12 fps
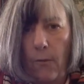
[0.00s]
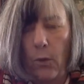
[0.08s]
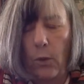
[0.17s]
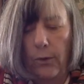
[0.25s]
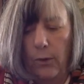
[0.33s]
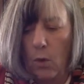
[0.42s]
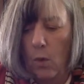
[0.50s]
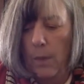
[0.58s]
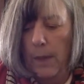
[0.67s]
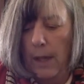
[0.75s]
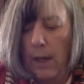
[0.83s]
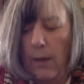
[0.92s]
for
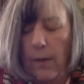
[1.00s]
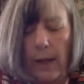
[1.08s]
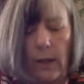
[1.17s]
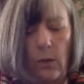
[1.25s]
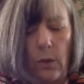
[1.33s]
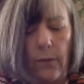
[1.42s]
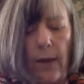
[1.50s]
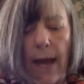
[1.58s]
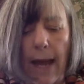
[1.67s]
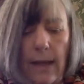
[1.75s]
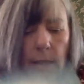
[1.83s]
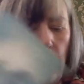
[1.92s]
Scorpio. They could have
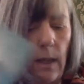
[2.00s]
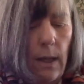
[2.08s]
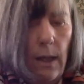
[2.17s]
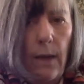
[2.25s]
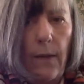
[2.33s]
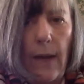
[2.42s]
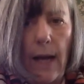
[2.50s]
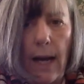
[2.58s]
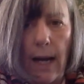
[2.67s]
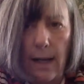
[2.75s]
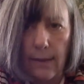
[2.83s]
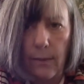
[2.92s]
had their
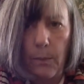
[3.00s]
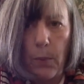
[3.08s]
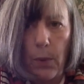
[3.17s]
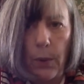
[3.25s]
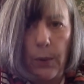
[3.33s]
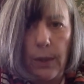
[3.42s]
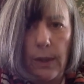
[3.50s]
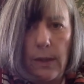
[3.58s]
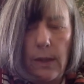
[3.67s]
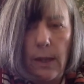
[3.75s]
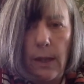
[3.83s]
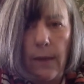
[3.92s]
hearts broken.